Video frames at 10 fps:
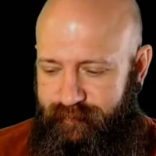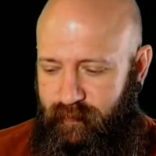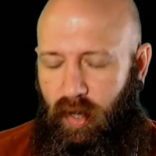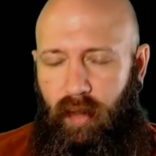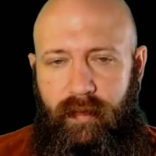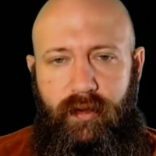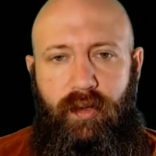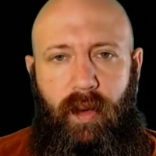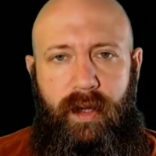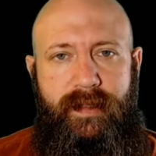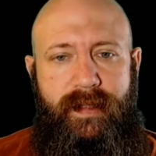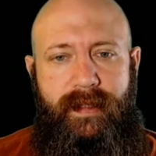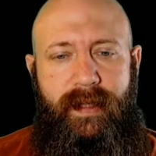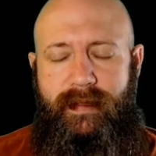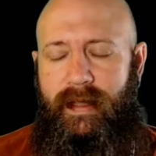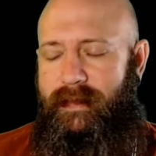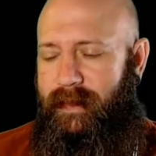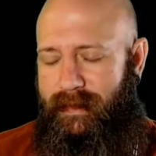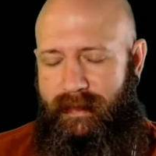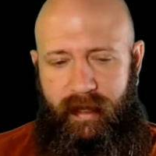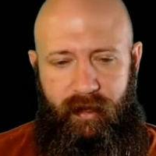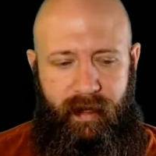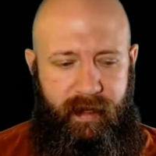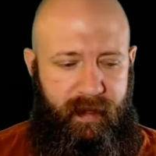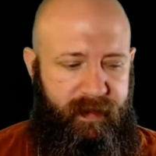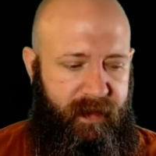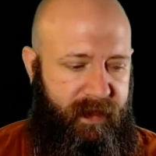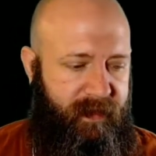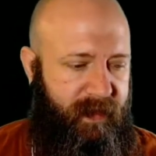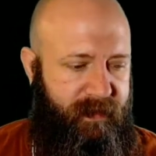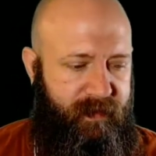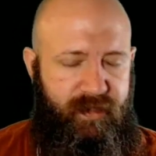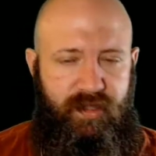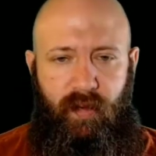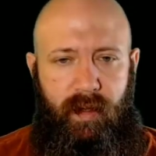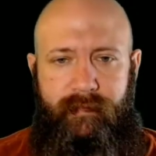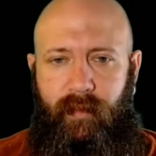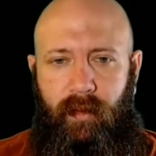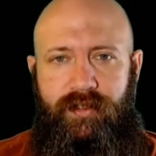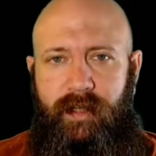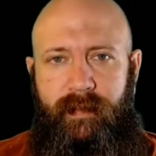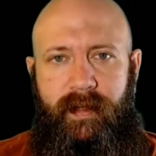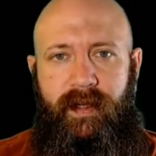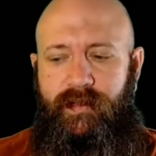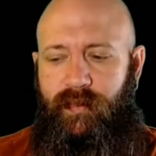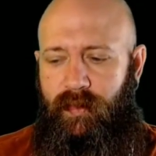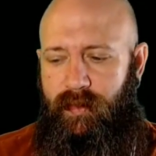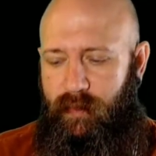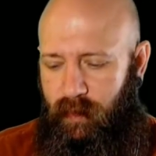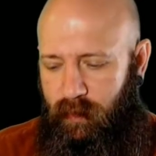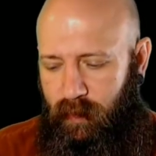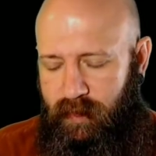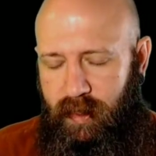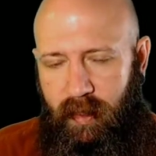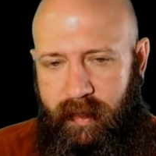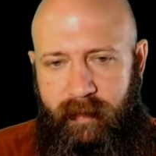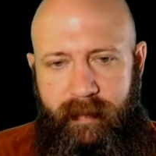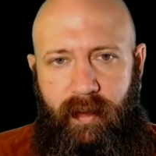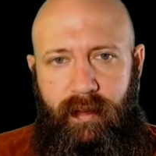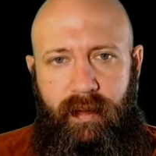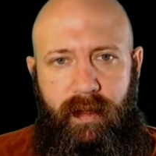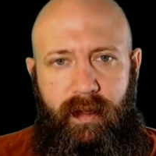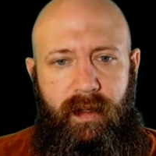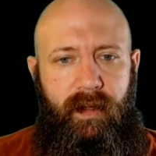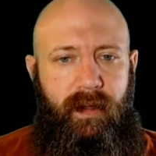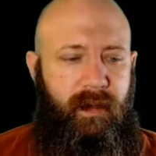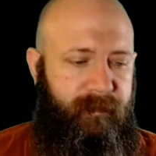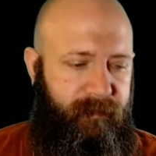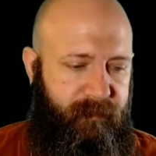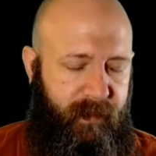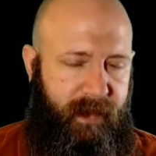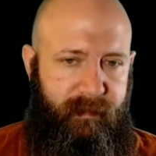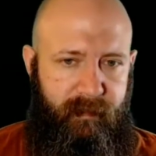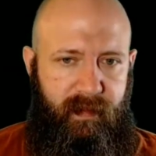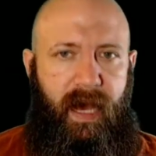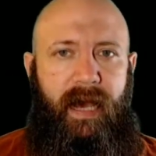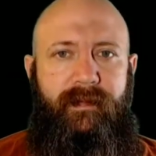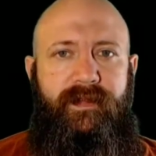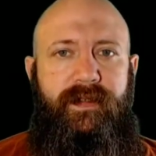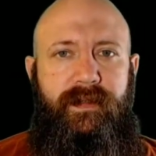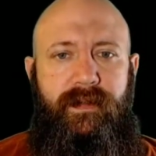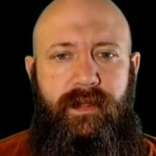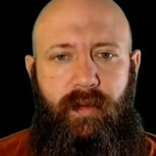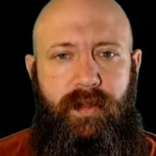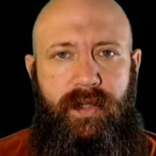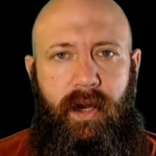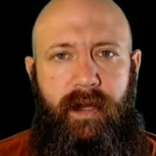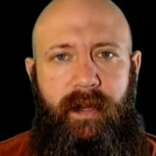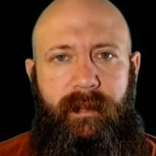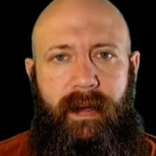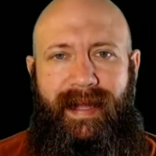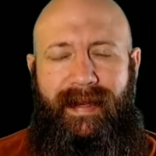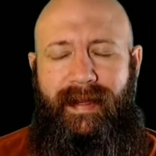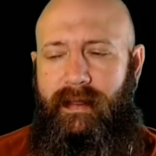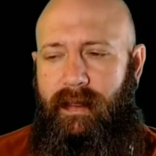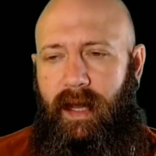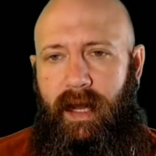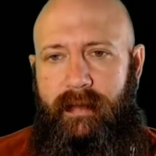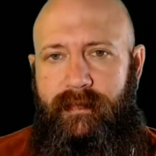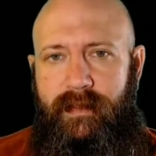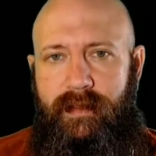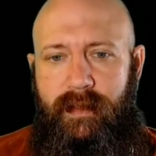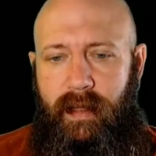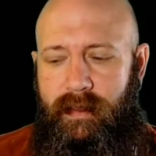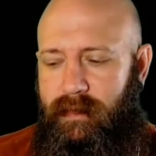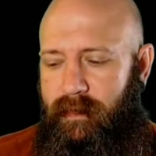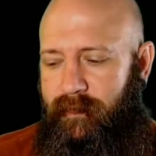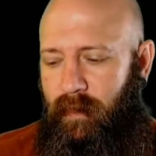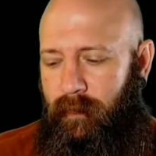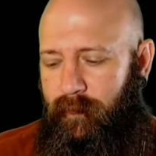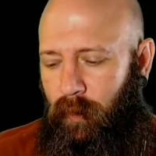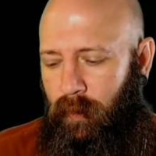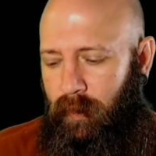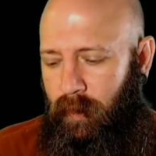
all the nuance that's there. And I think that's so unfortunate because we're talking about like lives. We're talking about ending lives, and for